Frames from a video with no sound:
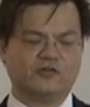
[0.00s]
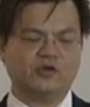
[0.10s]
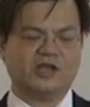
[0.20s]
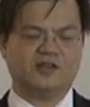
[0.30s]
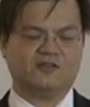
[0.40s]
we
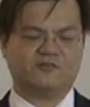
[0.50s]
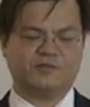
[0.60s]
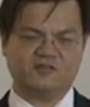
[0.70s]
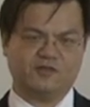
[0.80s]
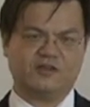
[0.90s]
have to look at
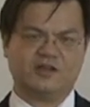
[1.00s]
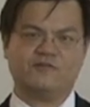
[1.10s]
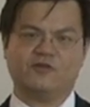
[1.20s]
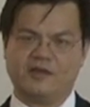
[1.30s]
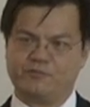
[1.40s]
it
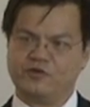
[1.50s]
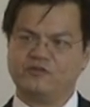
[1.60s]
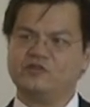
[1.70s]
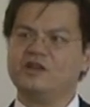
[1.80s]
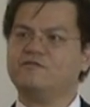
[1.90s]
specifically for
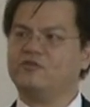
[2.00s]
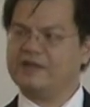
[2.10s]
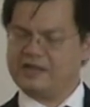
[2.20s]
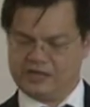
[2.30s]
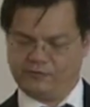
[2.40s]
that person and
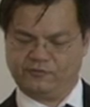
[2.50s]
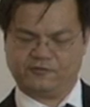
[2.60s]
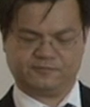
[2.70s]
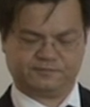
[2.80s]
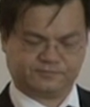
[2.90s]
for that
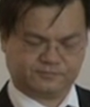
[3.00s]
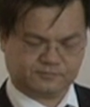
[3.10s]
house.